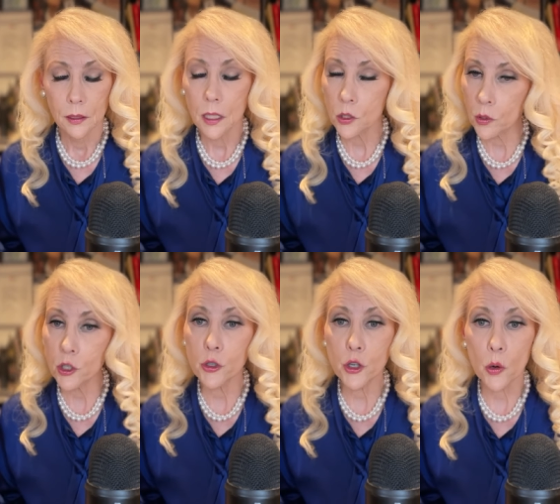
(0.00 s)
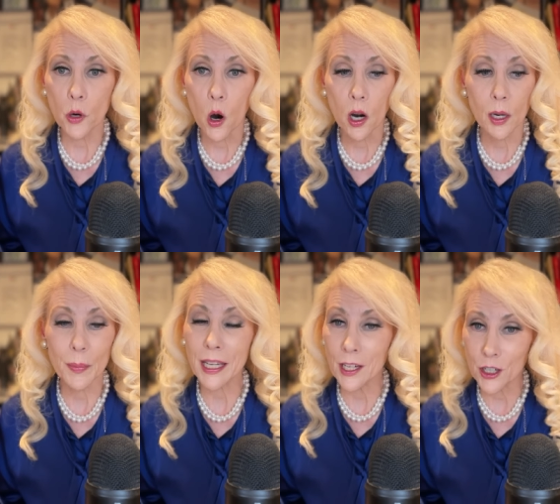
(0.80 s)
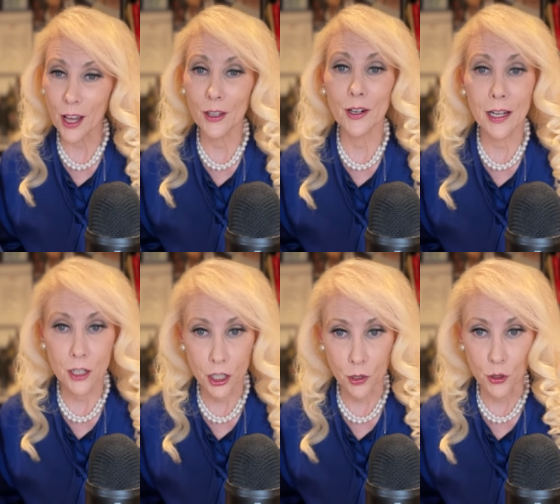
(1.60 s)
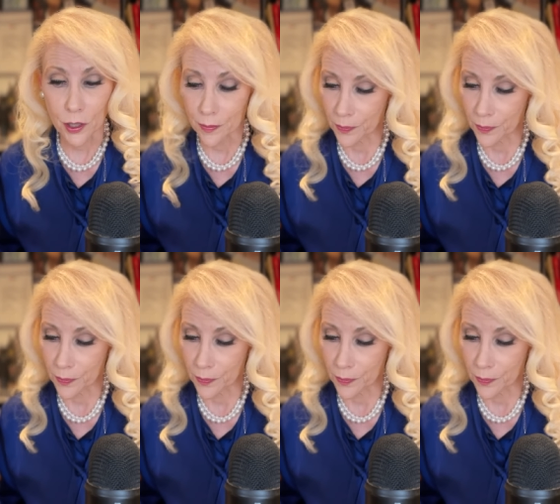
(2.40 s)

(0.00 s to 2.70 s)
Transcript: as long as you don't harm each other and children.